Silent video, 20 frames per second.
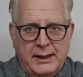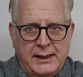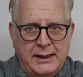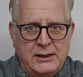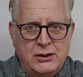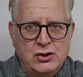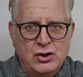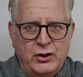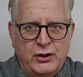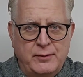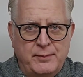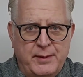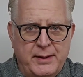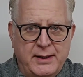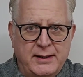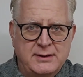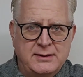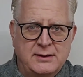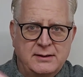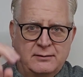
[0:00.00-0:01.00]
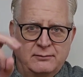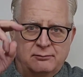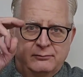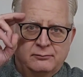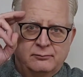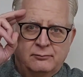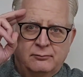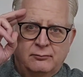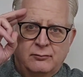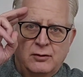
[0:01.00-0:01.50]
enjoy your beers.
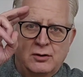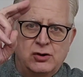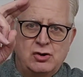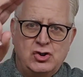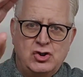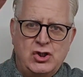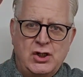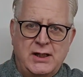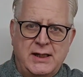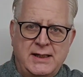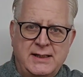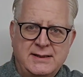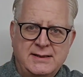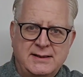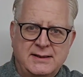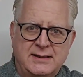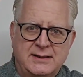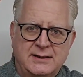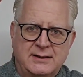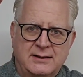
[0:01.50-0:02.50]
Cheers.